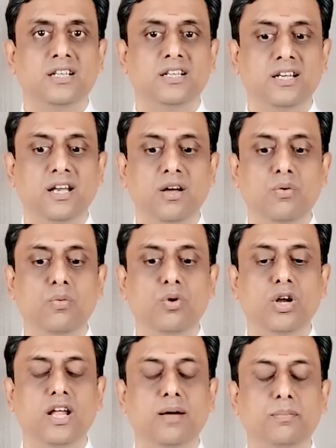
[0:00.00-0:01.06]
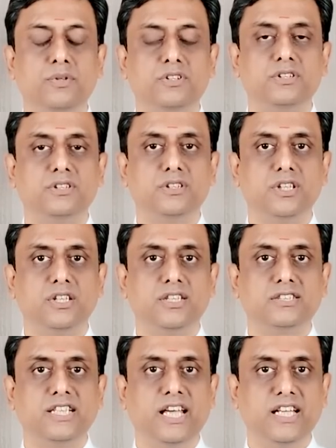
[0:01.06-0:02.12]
now what happens? The
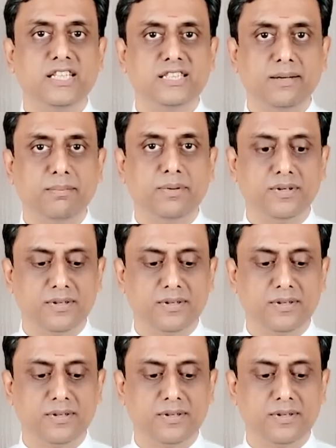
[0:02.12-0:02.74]
second step,